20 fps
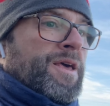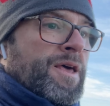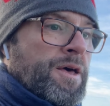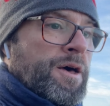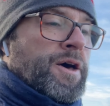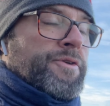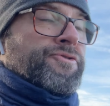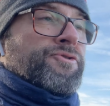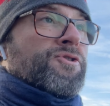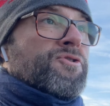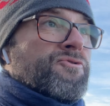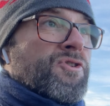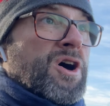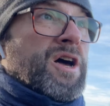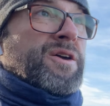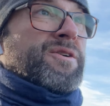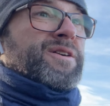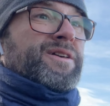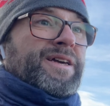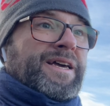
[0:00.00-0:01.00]
I thought,
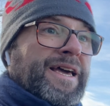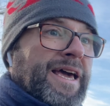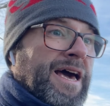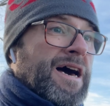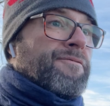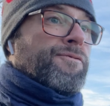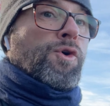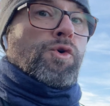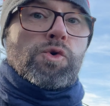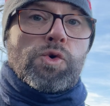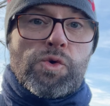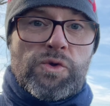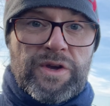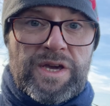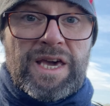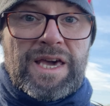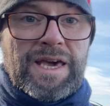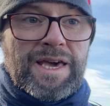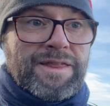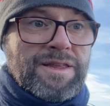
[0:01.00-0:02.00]
right, out of all the
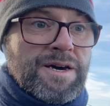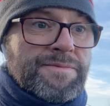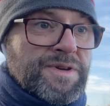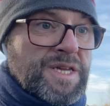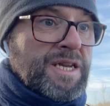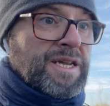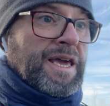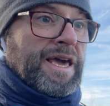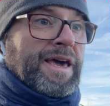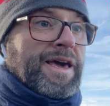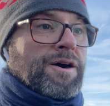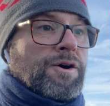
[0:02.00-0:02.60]
gear that I'm going to get,